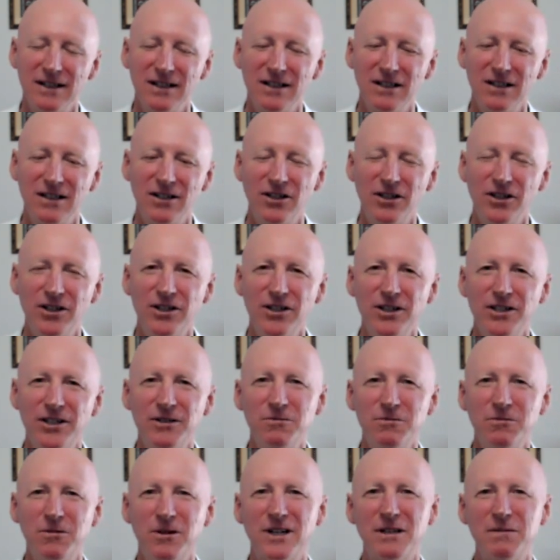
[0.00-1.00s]

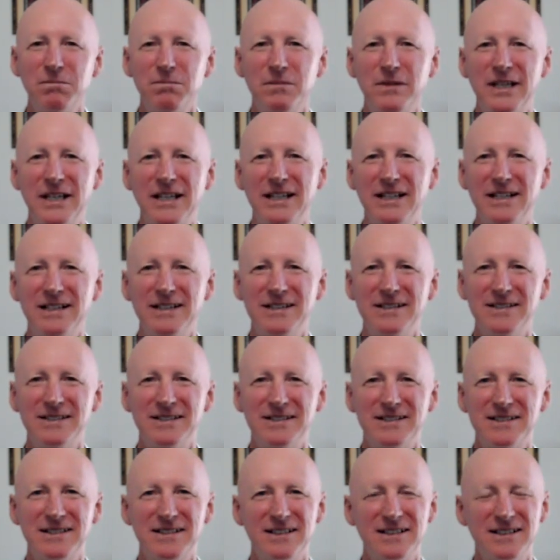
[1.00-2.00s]
learn what it
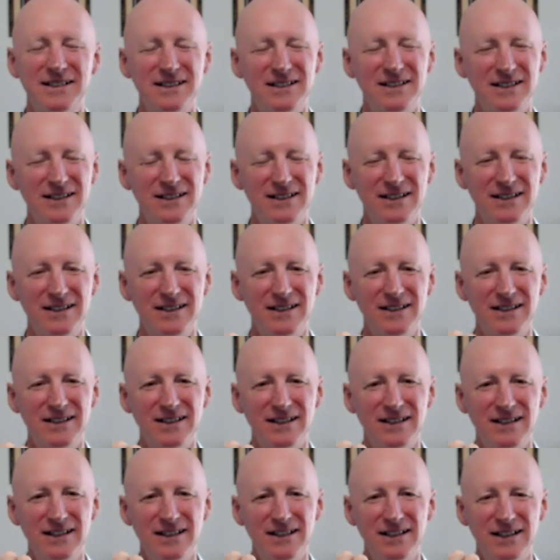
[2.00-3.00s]
means,
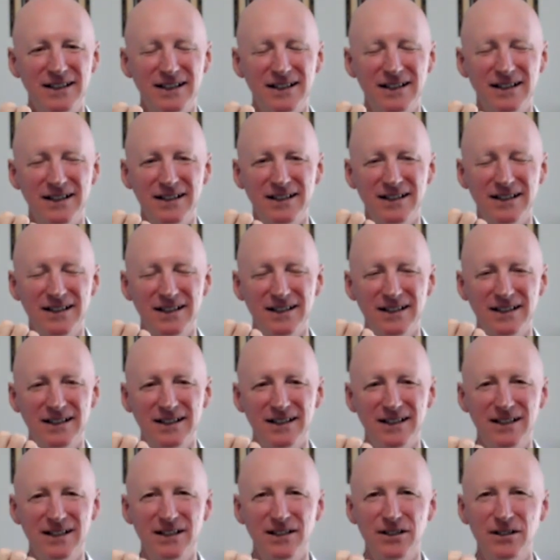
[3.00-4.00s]
yeah,
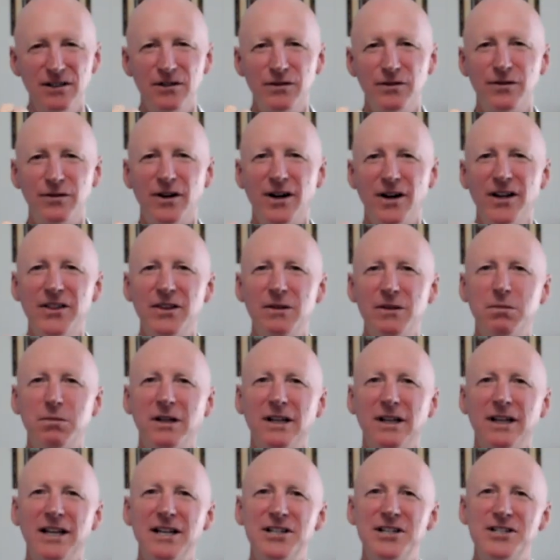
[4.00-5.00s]
to find the
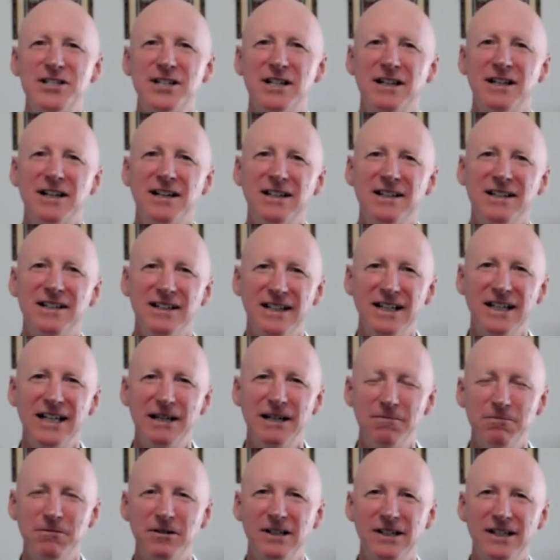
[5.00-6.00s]
pleasure
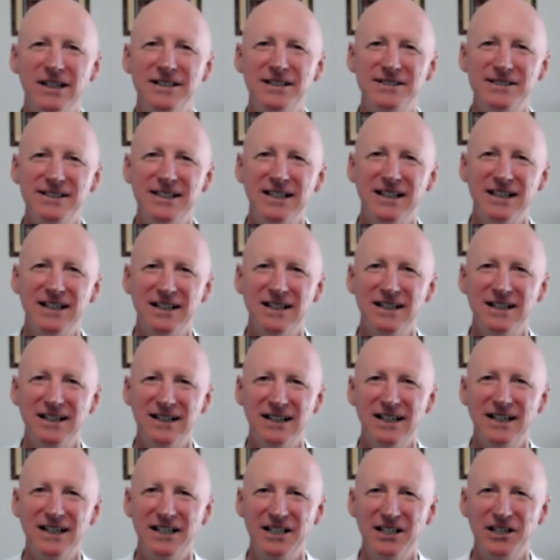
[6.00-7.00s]
in releasing,
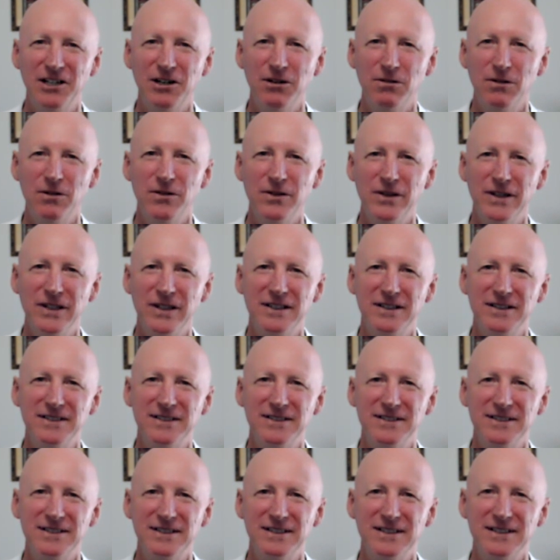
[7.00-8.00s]
letting go of
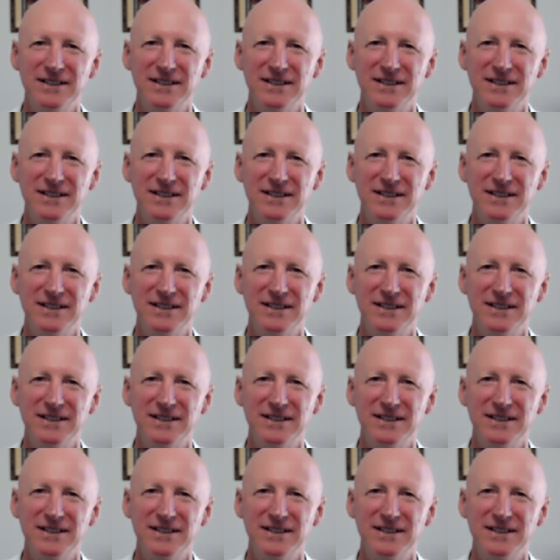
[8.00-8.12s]
things.